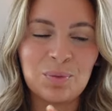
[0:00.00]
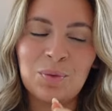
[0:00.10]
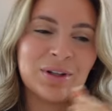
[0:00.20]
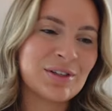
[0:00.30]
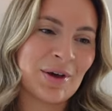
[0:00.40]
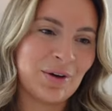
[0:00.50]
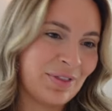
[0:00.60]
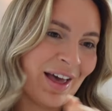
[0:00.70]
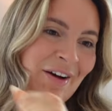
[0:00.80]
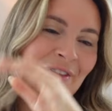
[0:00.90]
what's going
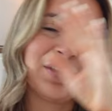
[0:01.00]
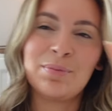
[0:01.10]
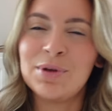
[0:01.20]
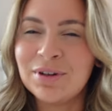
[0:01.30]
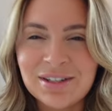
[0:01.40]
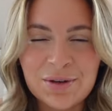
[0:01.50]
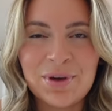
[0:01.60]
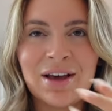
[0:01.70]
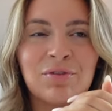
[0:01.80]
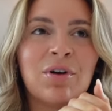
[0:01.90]
on there and the community
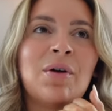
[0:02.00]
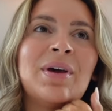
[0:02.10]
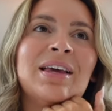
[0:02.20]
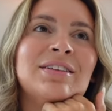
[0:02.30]
we have growing.